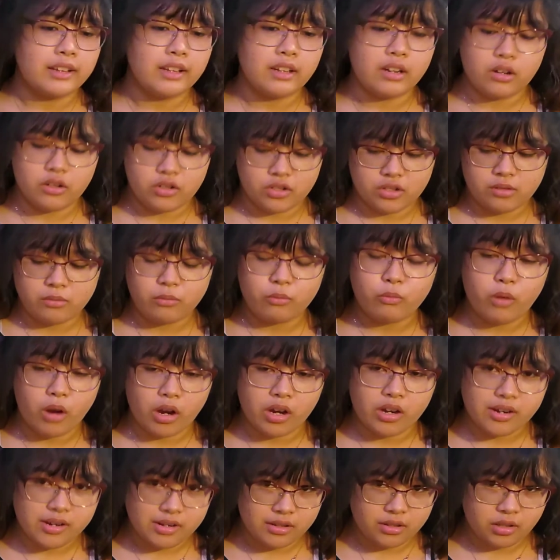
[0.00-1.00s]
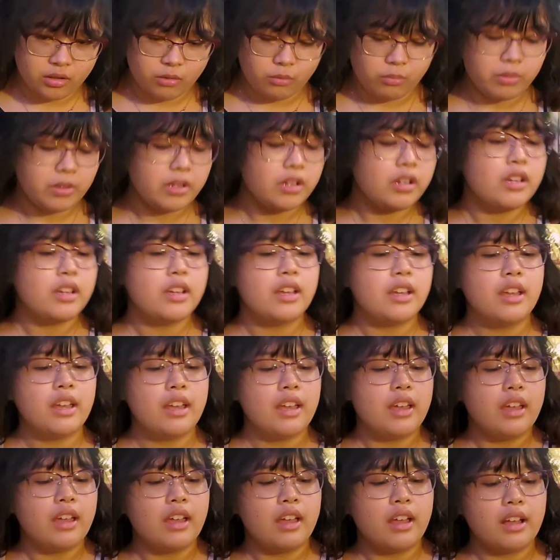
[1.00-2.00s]
and soap.
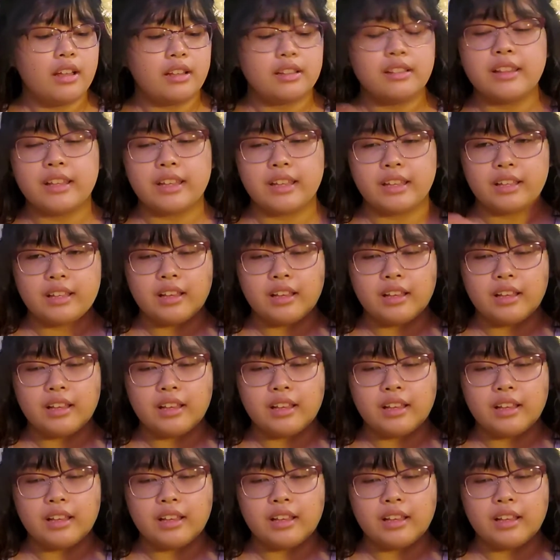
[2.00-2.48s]
Like